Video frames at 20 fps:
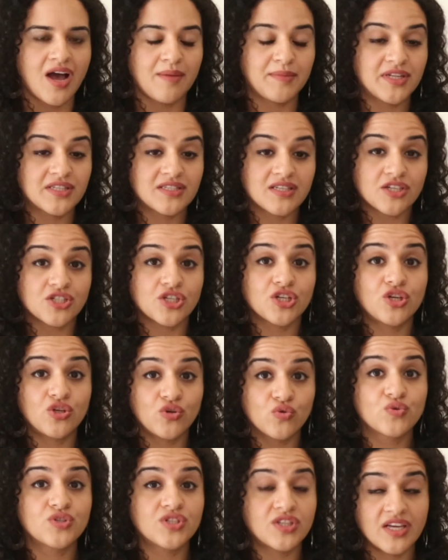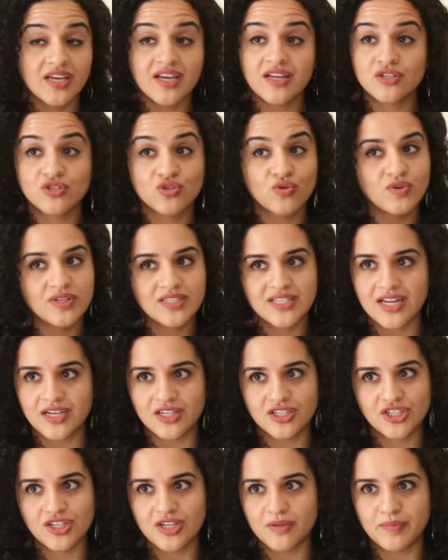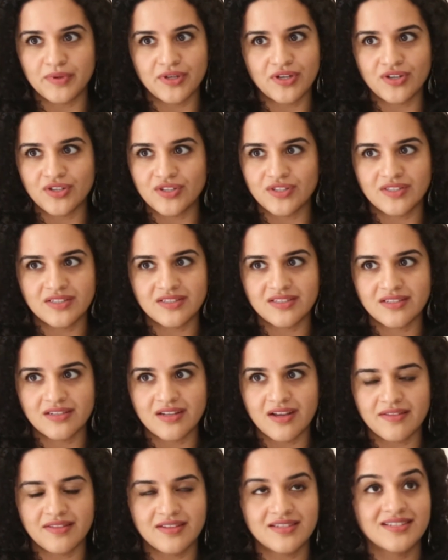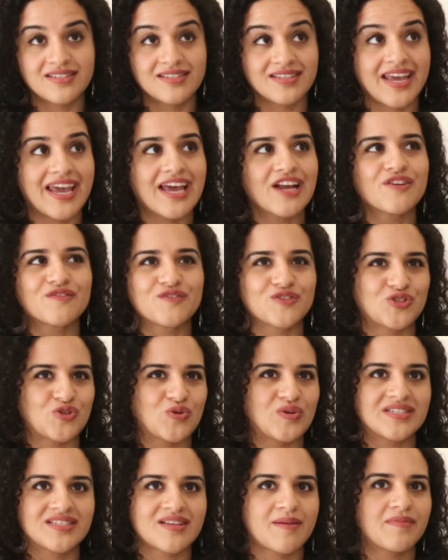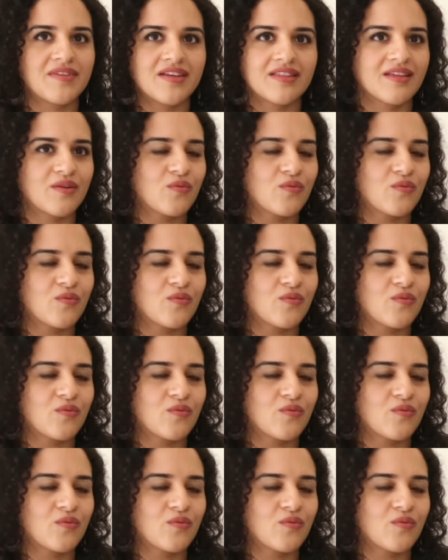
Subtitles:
I mean, it's such a huge thing and so essential, because scale of the show is something